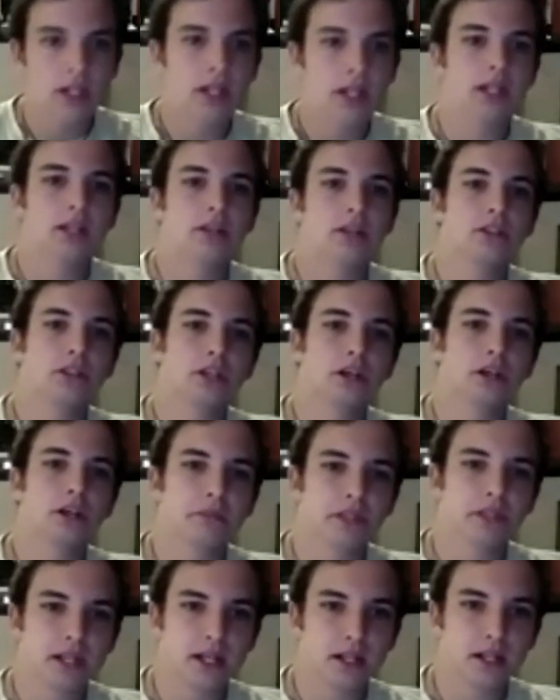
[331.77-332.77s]
And on top
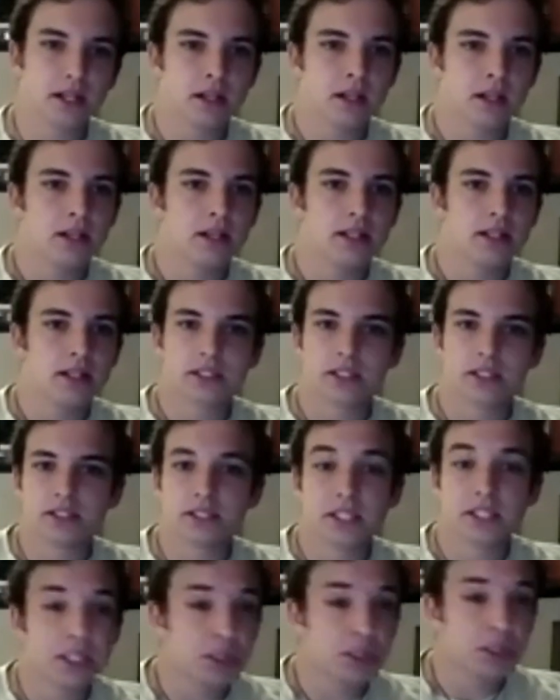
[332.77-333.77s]
of that, it's going to
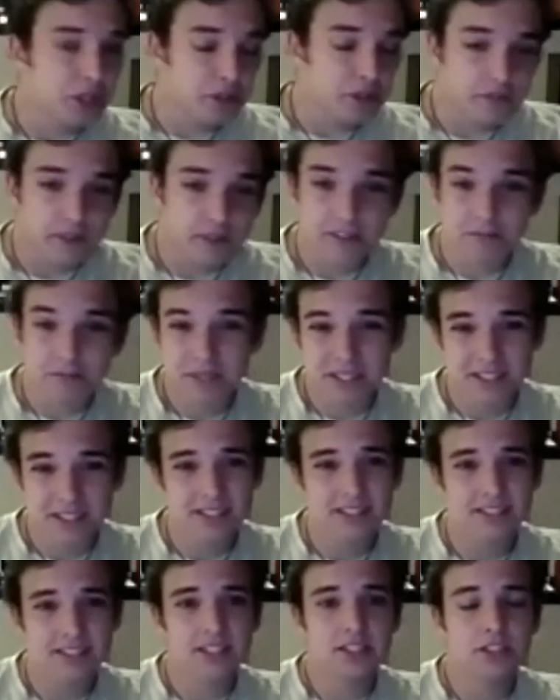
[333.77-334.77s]
take 3 to 5
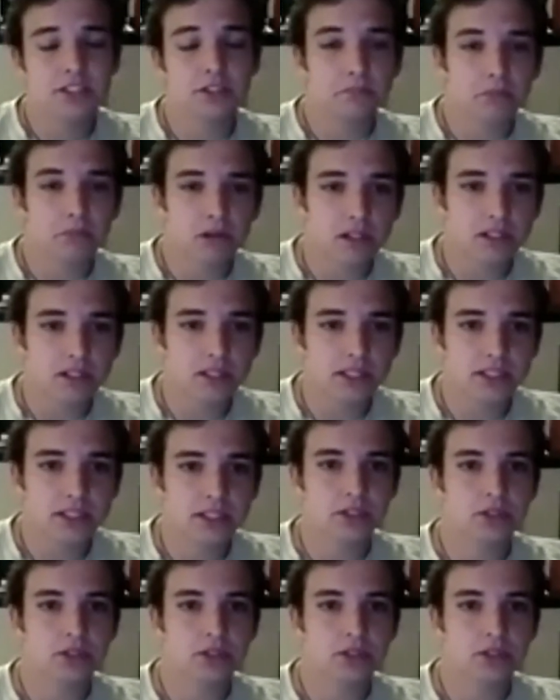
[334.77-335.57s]
business days to process.